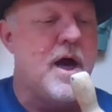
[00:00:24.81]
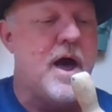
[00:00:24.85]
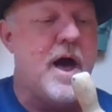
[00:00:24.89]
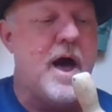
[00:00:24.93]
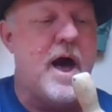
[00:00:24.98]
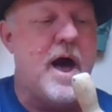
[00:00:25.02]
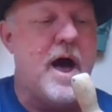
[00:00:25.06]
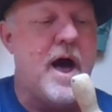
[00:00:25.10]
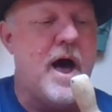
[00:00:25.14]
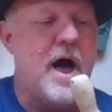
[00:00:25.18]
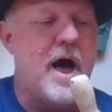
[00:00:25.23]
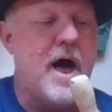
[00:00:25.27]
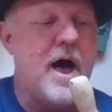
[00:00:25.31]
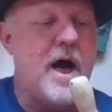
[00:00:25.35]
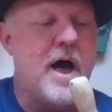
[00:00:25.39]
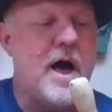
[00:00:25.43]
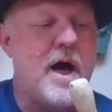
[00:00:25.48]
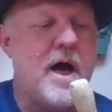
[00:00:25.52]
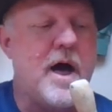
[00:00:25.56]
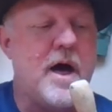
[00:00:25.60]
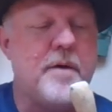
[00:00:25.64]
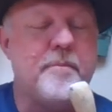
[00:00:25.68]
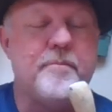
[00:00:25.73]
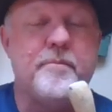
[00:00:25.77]
The
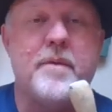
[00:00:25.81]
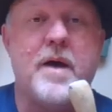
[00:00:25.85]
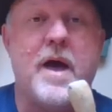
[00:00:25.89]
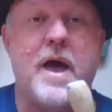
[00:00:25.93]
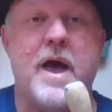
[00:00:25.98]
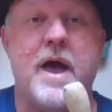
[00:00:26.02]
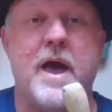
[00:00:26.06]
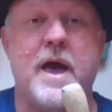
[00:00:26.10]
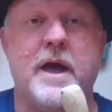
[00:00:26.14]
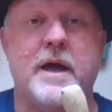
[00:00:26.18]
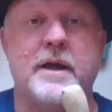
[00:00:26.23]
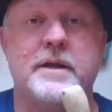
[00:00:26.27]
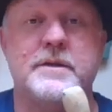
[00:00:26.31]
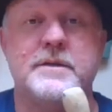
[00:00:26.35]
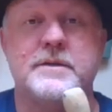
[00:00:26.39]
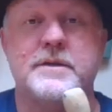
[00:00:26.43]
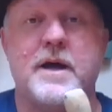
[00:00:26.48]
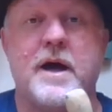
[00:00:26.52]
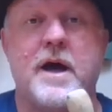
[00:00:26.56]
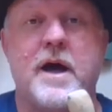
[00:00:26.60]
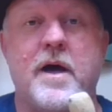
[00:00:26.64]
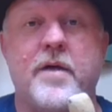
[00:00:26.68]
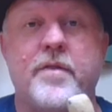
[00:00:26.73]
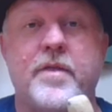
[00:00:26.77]

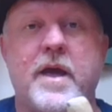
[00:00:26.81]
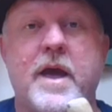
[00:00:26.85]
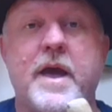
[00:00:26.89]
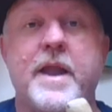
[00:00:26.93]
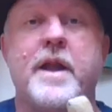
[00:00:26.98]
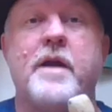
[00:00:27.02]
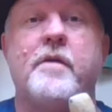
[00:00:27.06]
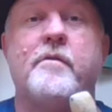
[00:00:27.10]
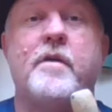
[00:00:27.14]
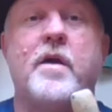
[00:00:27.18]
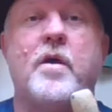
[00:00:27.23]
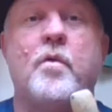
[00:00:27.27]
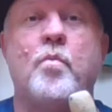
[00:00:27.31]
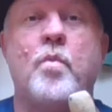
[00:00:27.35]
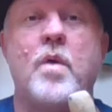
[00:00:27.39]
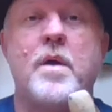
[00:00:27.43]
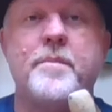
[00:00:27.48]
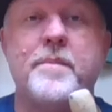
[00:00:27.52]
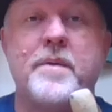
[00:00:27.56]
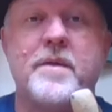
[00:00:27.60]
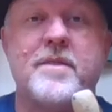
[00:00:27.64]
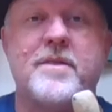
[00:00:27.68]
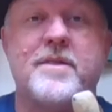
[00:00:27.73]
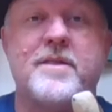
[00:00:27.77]
NRL
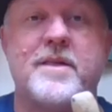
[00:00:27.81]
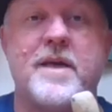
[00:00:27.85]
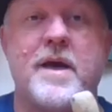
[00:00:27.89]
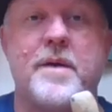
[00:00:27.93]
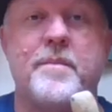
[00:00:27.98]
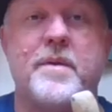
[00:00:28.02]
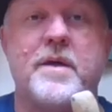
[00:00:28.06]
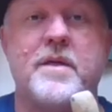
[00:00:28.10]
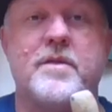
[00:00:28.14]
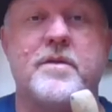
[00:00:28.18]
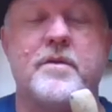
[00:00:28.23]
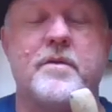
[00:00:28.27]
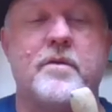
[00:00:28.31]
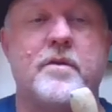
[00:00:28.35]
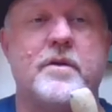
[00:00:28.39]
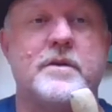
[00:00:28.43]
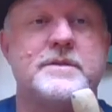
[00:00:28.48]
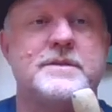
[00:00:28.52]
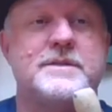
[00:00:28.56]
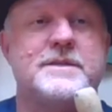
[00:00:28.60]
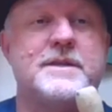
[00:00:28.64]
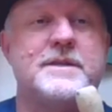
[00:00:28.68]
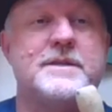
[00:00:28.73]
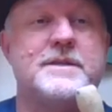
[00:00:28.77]
women's semis are
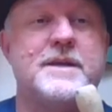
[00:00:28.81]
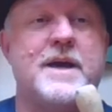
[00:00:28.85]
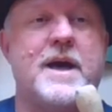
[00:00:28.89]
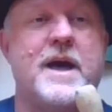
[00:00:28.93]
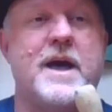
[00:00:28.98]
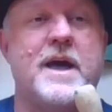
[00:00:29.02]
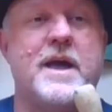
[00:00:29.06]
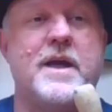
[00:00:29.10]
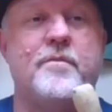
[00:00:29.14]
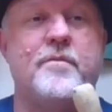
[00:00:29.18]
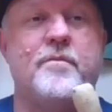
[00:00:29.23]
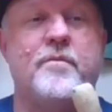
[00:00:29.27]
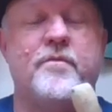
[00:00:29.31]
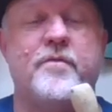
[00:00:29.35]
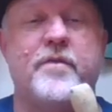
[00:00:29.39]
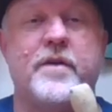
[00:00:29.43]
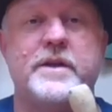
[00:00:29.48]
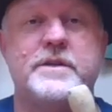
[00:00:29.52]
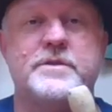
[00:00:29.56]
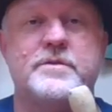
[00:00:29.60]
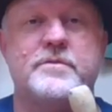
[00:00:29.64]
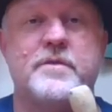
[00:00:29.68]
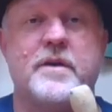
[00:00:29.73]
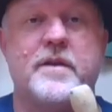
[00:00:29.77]
on today,
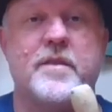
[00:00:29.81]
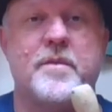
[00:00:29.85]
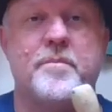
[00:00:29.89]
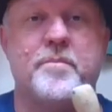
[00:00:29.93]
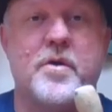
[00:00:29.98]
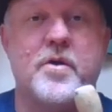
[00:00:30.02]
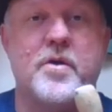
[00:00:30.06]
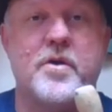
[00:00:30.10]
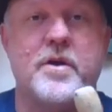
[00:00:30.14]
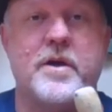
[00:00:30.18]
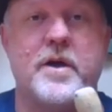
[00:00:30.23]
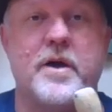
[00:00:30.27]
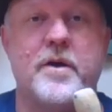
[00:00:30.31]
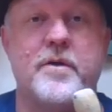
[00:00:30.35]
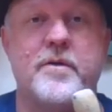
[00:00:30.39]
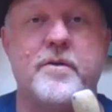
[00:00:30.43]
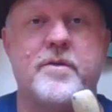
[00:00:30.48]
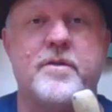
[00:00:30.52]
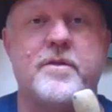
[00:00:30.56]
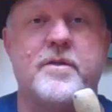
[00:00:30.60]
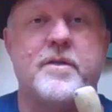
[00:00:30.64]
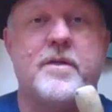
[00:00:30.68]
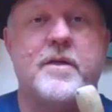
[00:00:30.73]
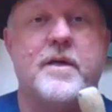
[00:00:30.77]
featuring the
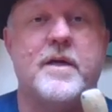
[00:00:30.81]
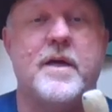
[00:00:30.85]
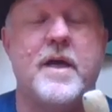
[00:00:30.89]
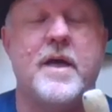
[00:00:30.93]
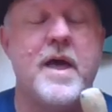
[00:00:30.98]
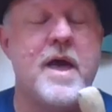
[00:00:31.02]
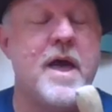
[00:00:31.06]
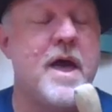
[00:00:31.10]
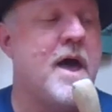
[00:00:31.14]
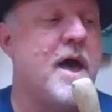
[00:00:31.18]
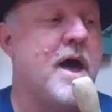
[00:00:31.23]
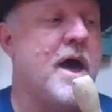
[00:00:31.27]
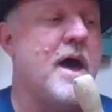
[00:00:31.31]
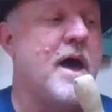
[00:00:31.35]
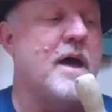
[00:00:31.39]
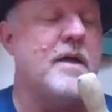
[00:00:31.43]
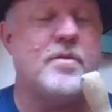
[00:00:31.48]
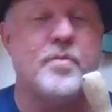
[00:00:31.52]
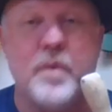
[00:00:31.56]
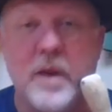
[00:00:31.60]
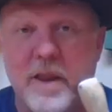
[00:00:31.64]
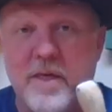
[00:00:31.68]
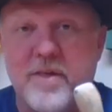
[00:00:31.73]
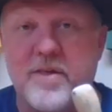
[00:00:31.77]
Broncos
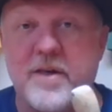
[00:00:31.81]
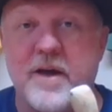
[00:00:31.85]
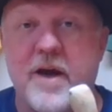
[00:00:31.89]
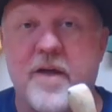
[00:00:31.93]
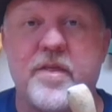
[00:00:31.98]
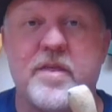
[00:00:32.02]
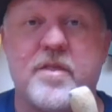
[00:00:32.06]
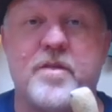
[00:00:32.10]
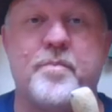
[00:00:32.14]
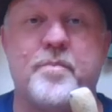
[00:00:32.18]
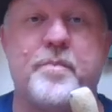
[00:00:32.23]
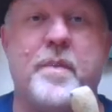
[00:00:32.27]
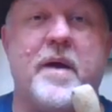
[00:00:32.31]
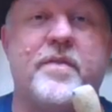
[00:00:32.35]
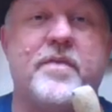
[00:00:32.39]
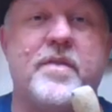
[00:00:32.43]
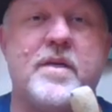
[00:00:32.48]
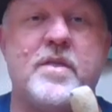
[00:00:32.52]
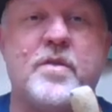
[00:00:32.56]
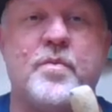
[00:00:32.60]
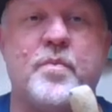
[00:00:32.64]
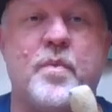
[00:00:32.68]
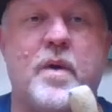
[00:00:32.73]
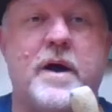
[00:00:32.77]
as well as others. But
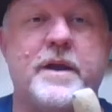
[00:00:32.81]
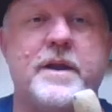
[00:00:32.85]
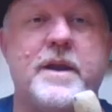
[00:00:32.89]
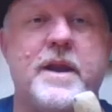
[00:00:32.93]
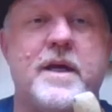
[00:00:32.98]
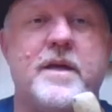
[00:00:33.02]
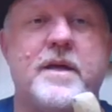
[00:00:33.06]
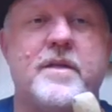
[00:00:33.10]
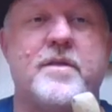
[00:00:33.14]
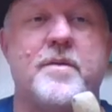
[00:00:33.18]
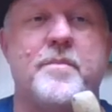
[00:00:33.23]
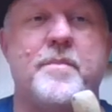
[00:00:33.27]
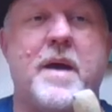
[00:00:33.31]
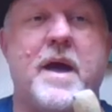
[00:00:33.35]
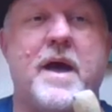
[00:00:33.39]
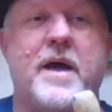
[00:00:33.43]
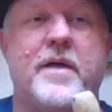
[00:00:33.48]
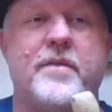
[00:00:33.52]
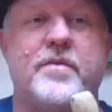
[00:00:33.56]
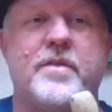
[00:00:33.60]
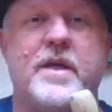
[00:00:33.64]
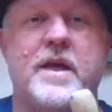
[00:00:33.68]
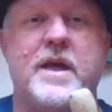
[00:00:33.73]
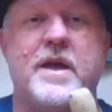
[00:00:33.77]
this one is
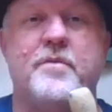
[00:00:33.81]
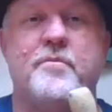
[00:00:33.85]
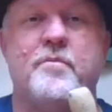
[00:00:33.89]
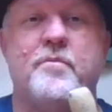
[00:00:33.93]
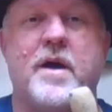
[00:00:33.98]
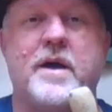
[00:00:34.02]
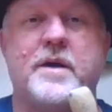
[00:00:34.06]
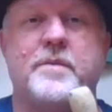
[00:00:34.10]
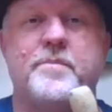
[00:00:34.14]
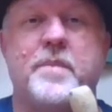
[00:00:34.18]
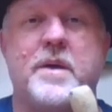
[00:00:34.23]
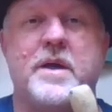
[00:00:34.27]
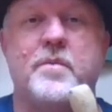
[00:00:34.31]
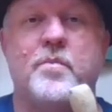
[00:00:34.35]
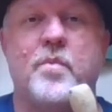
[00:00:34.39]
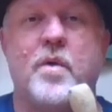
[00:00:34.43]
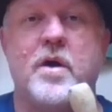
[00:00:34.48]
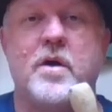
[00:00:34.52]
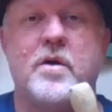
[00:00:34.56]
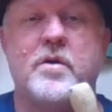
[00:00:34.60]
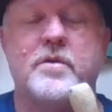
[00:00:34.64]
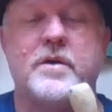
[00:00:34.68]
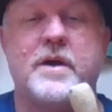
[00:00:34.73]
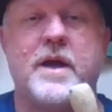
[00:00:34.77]
about the Rugby
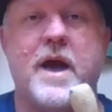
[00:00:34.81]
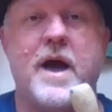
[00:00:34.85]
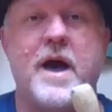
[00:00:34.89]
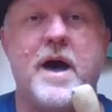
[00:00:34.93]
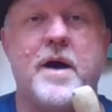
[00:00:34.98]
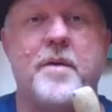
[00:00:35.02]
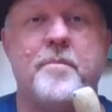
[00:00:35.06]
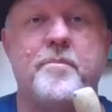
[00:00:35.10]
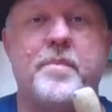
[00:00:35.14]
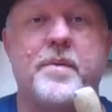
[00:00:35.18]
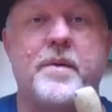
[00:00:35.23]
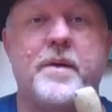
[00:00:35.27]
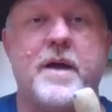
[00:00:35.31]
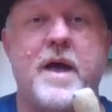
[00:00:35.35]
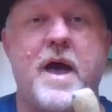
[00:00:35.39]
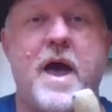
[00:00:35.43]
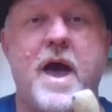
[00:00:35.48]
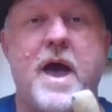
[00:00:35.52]
World Cup.